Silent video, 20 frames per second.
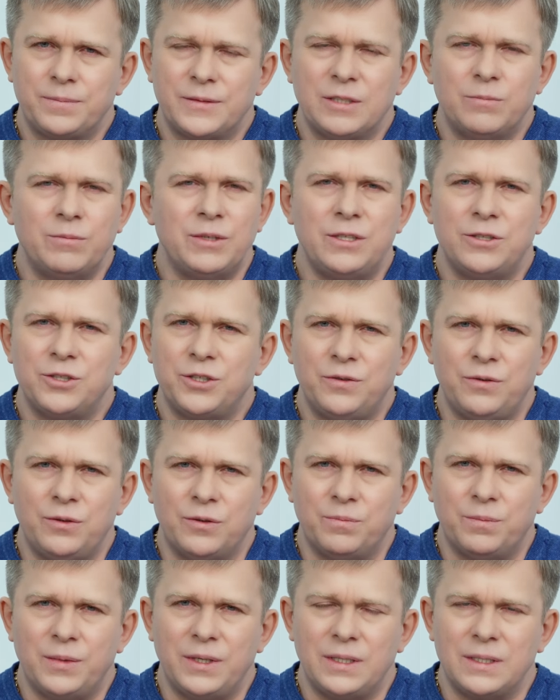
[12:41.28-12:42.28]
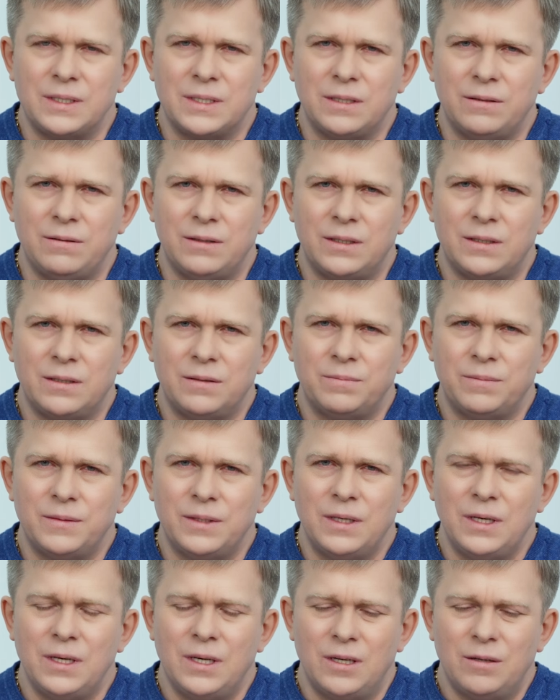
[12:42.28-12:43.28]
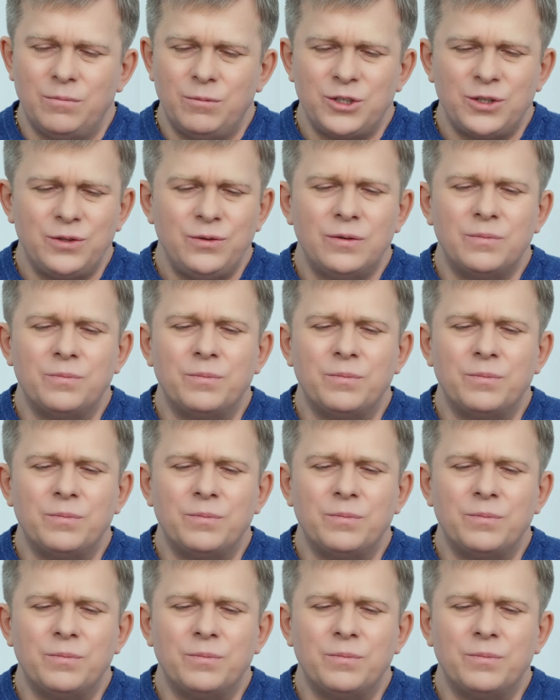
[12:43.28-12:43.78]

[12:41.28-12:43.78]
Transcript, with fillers: we don't live according to their behests.